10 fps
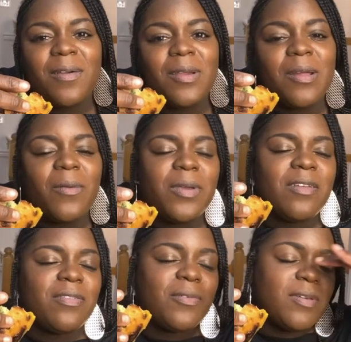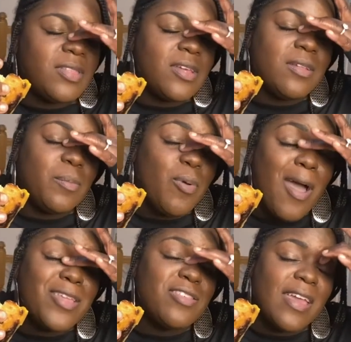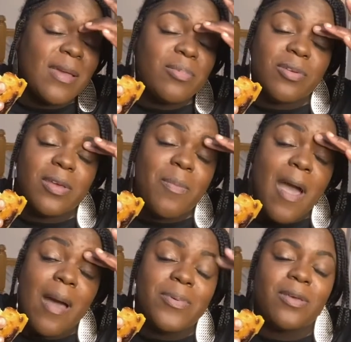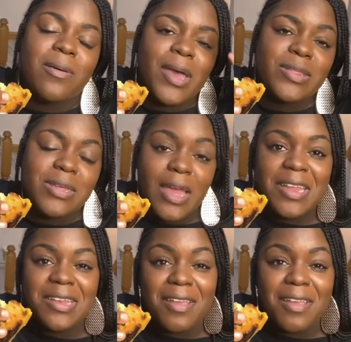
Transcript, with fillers: you know, we've, we've seen LeBron James really popularize the idea of